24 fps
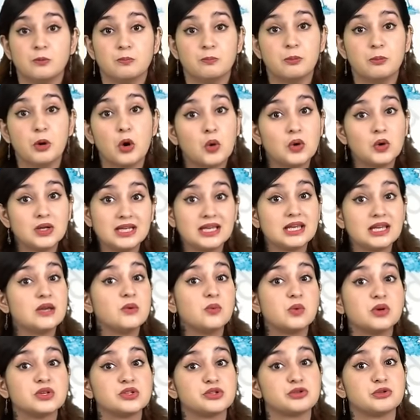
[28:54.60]
Bholi
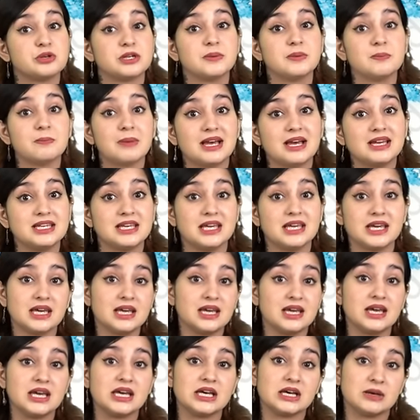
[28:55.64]
was written by
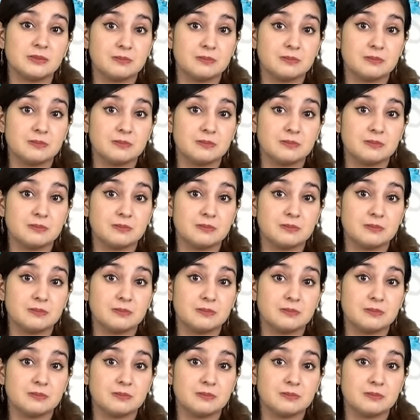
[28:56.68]
K.A.